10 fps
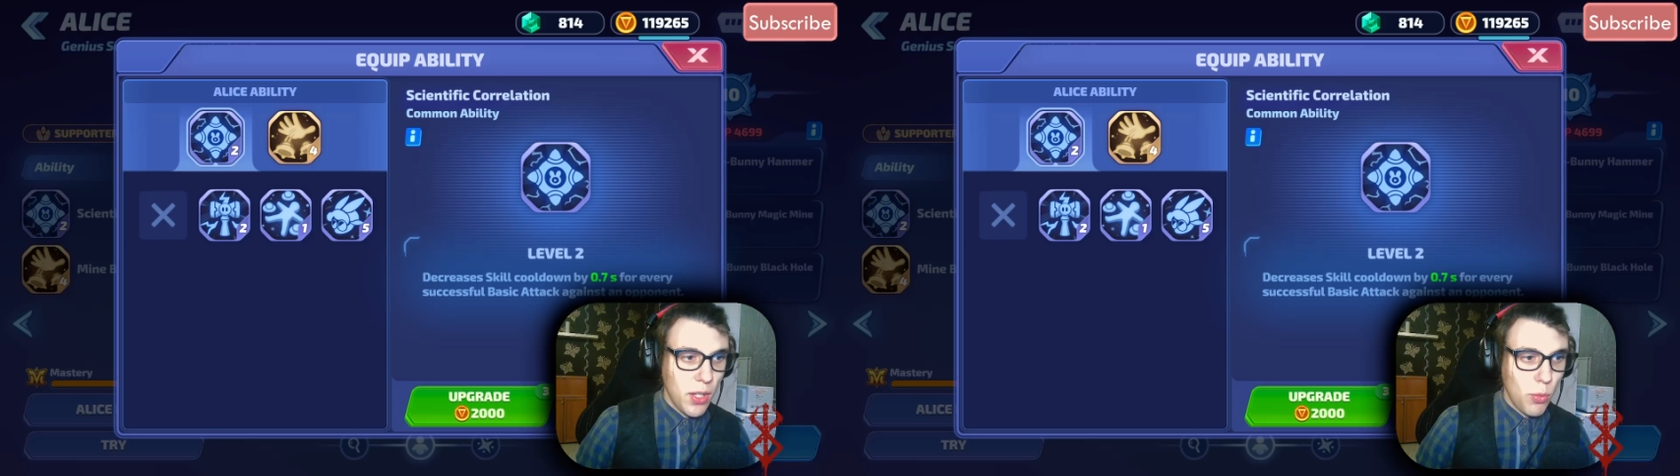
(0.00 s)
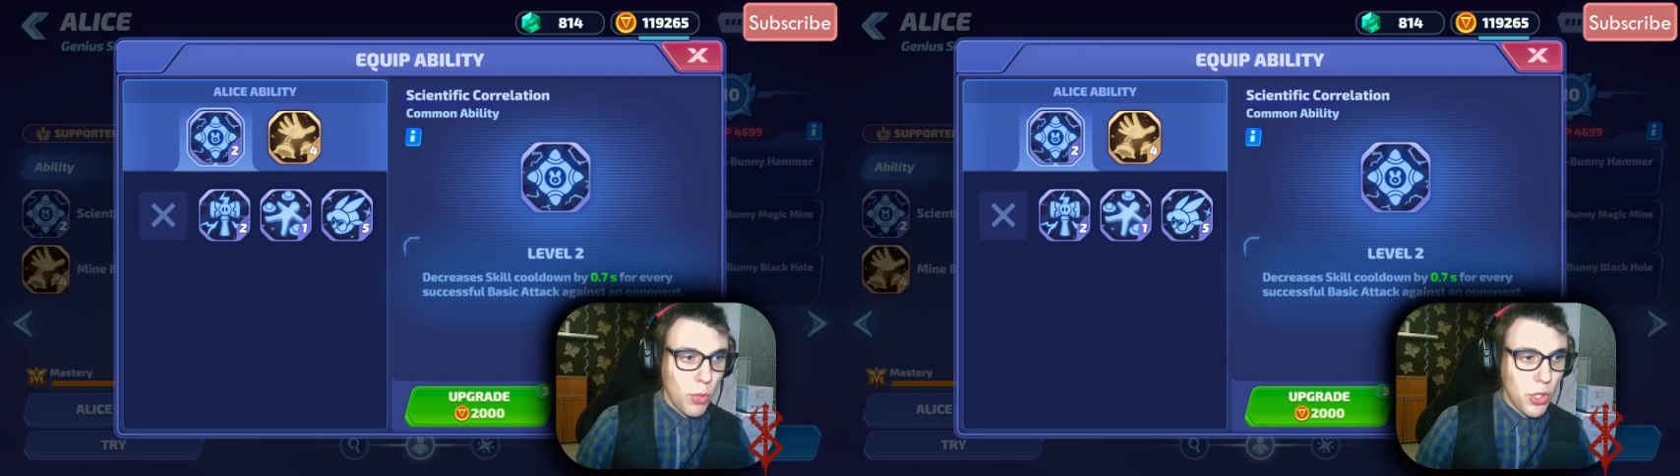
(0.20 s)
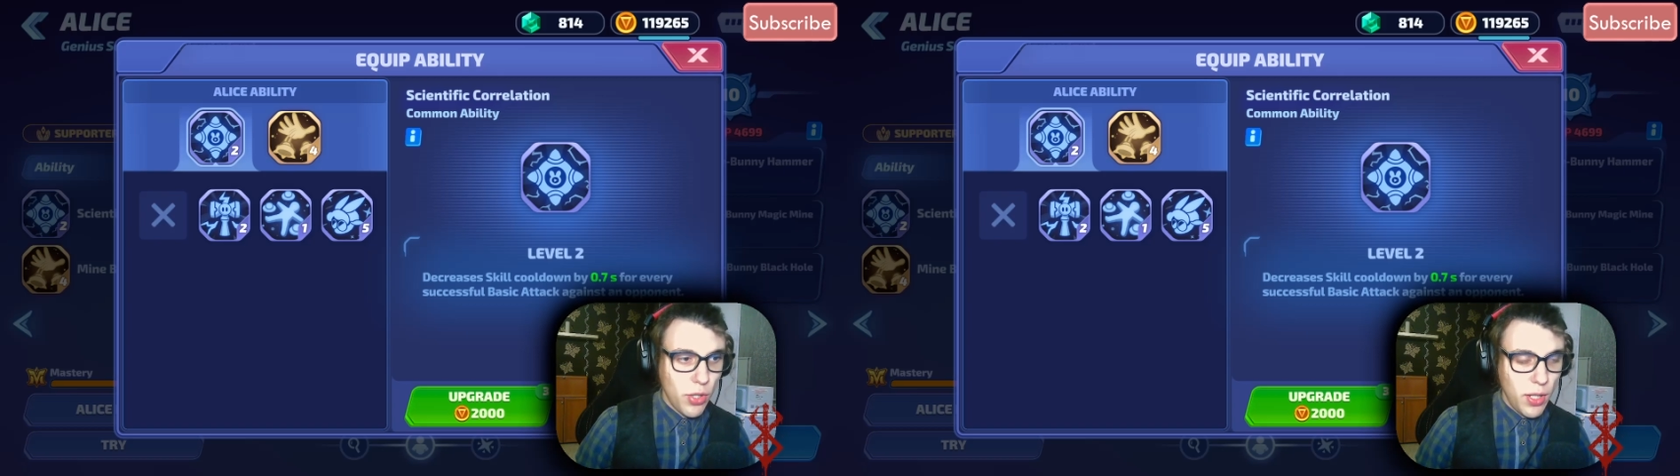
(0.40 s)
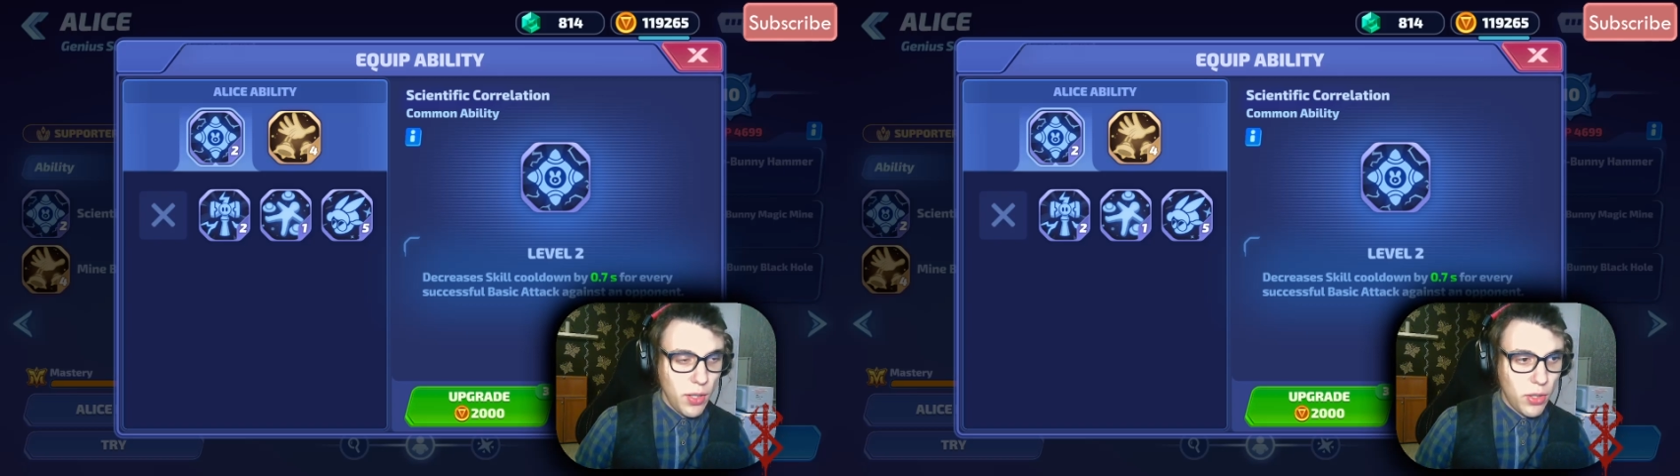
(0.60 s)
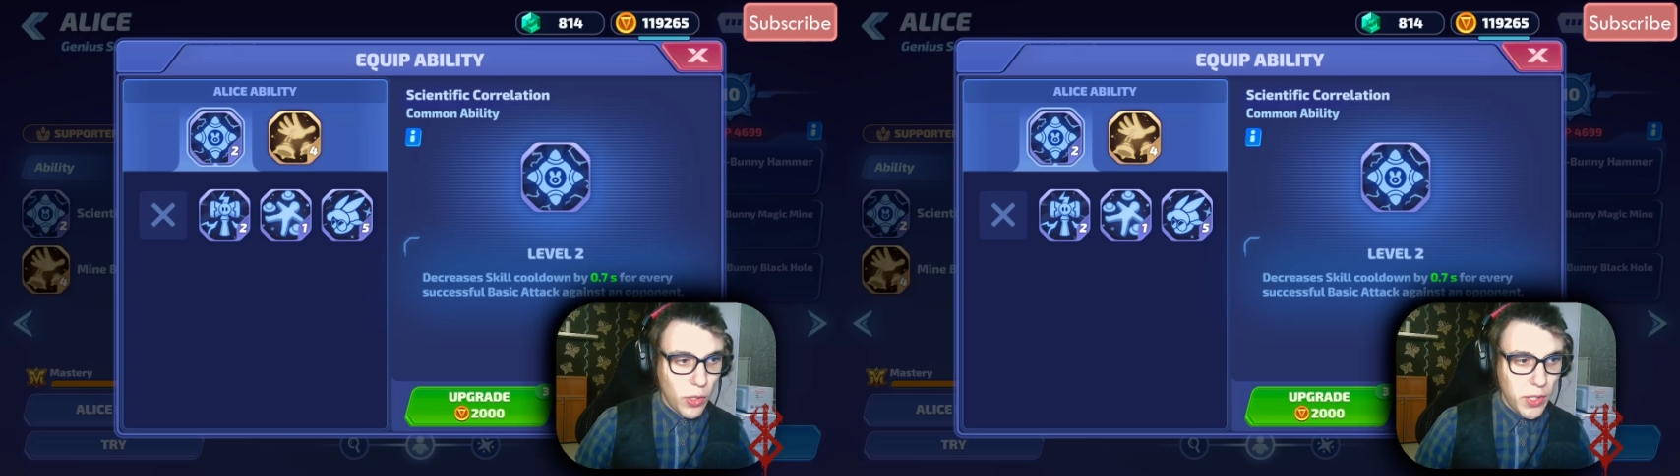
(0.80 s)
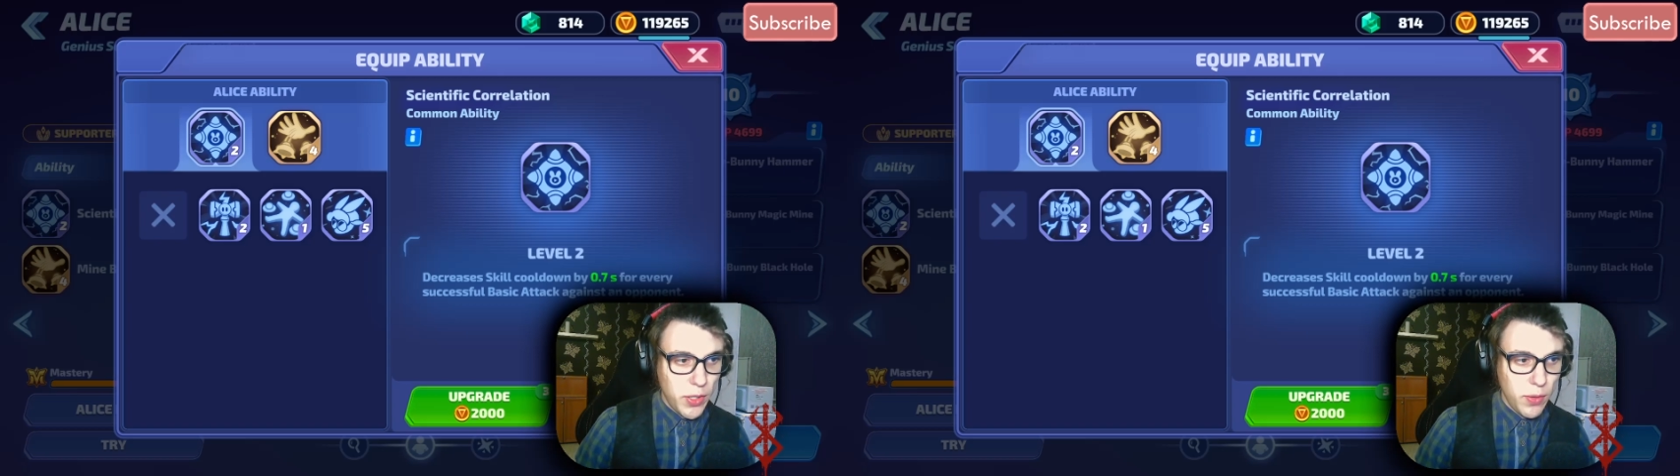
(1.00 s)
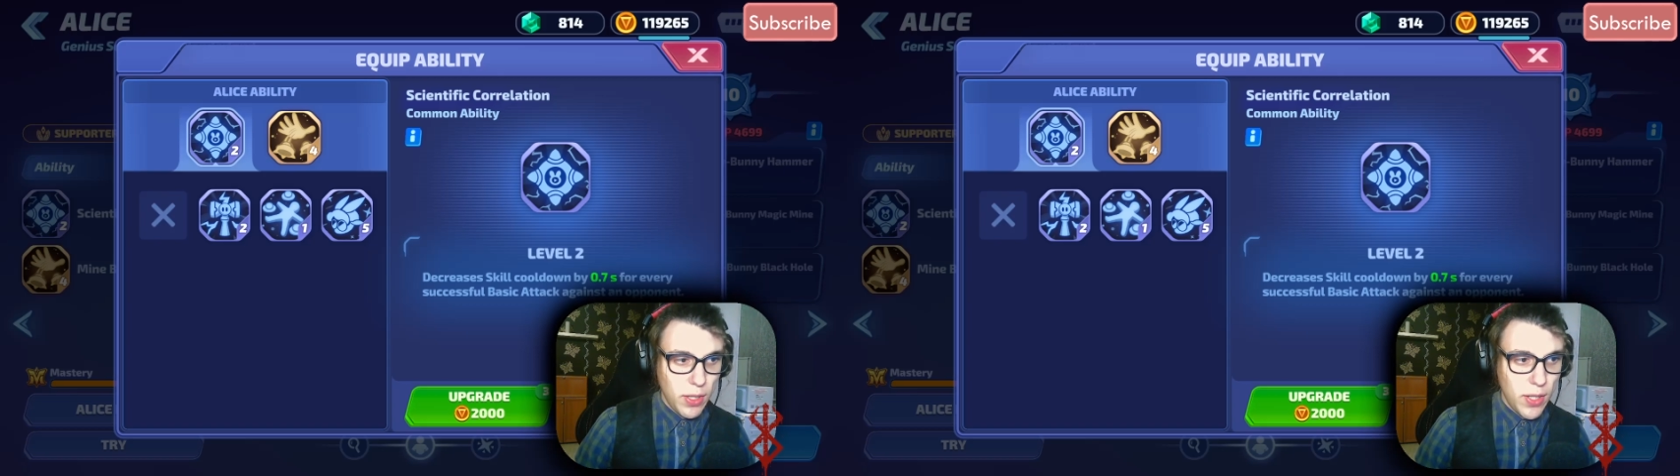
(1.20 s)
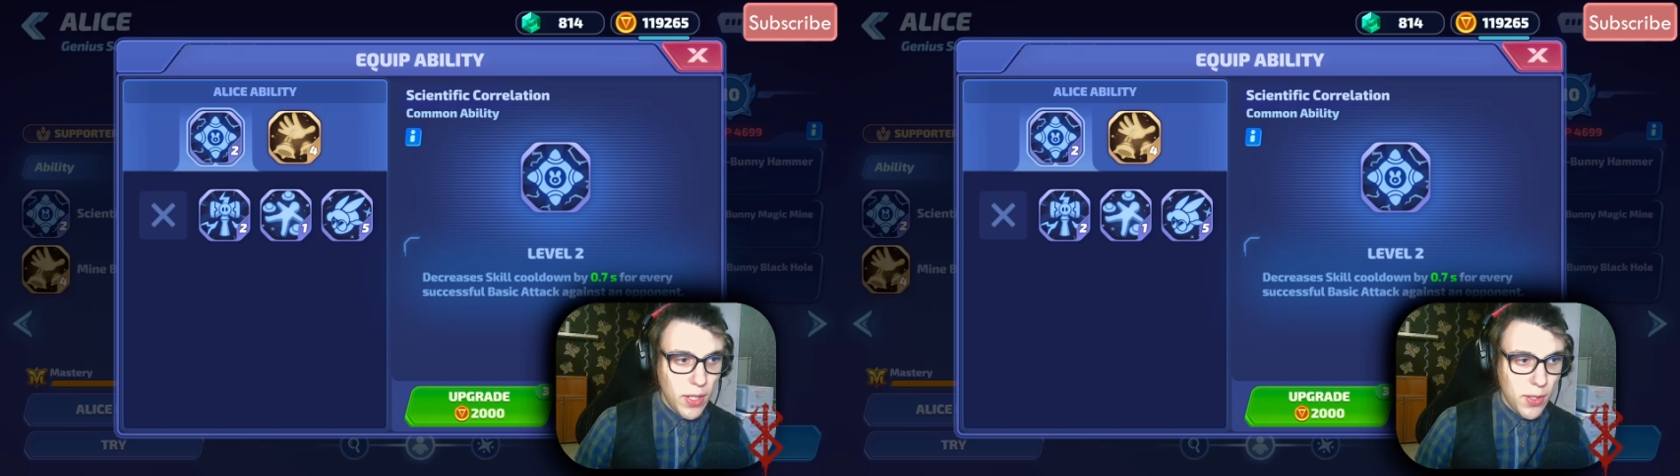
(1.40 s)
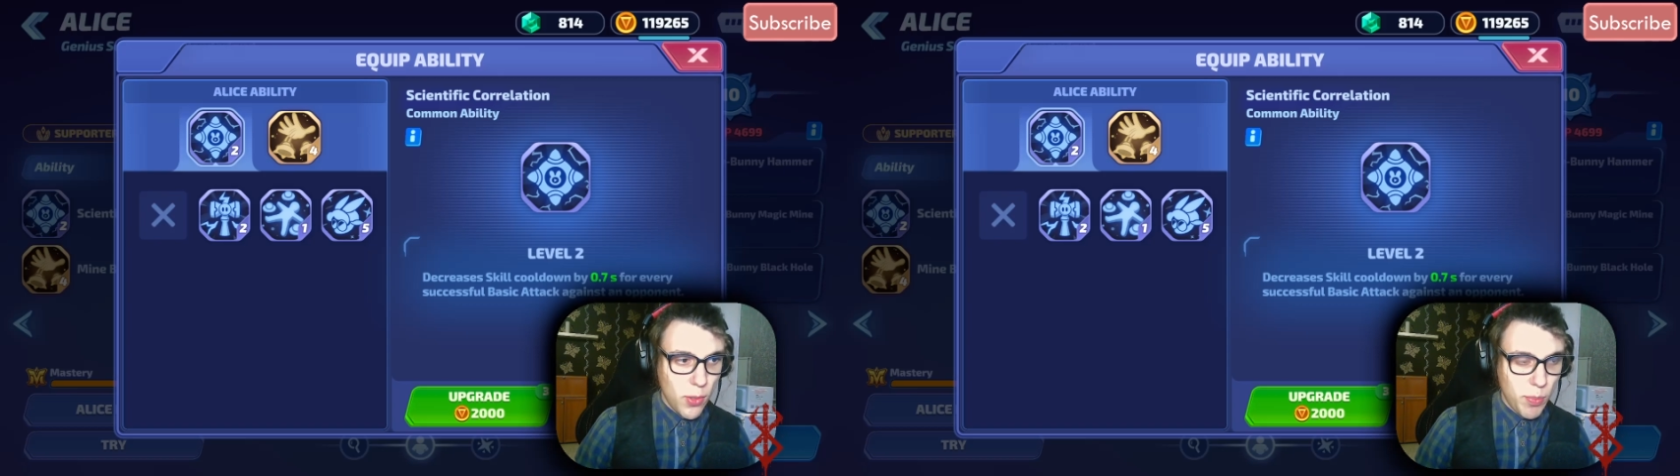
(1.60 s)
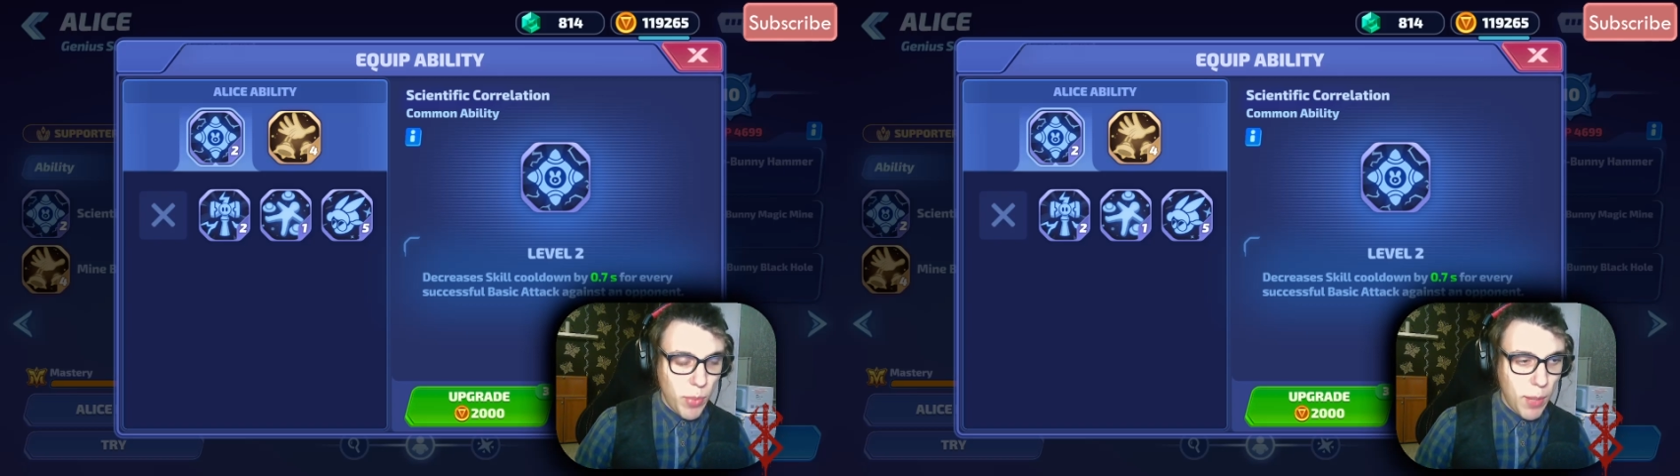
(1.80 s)
which in turn lets you
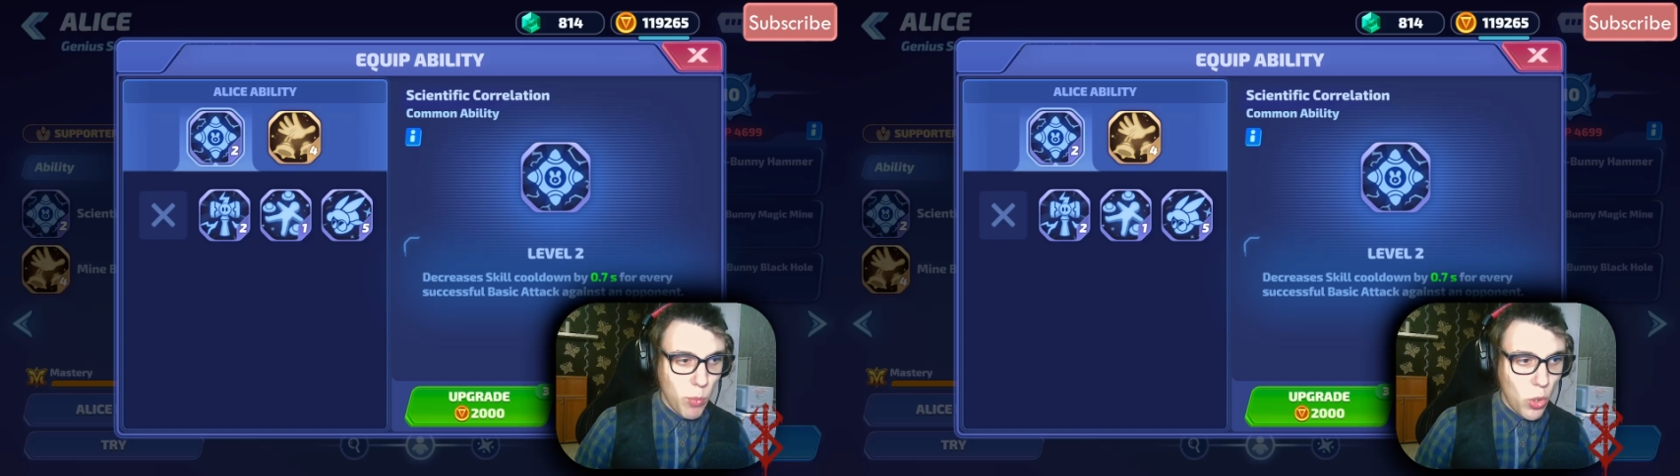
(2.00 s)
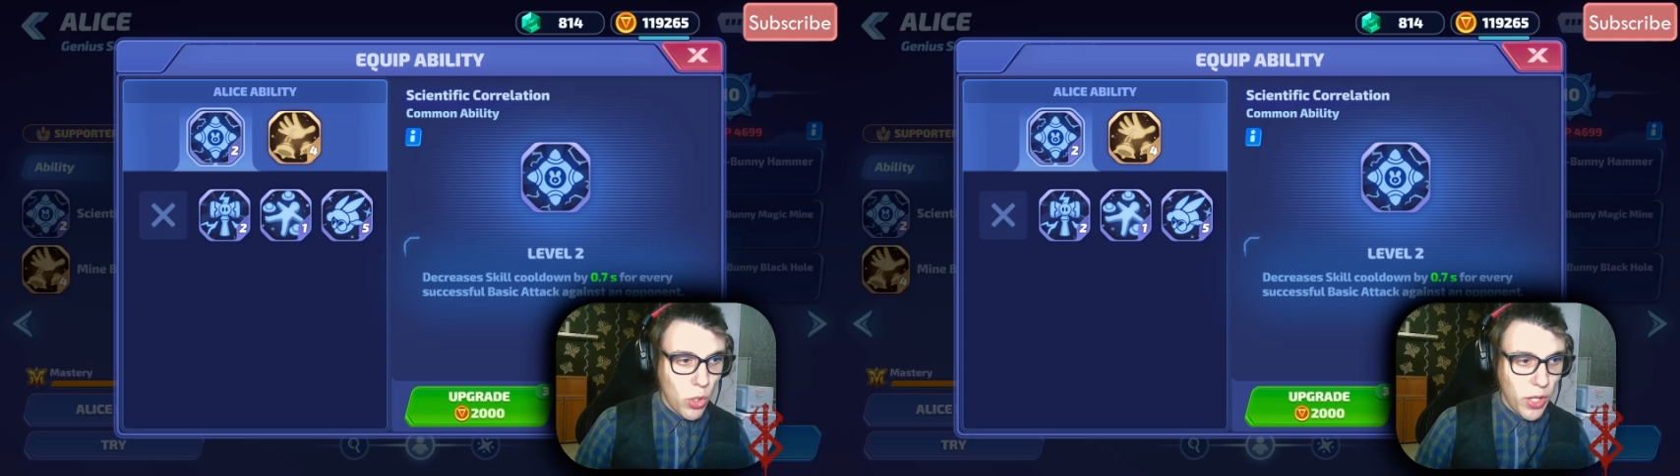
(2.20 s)
spam more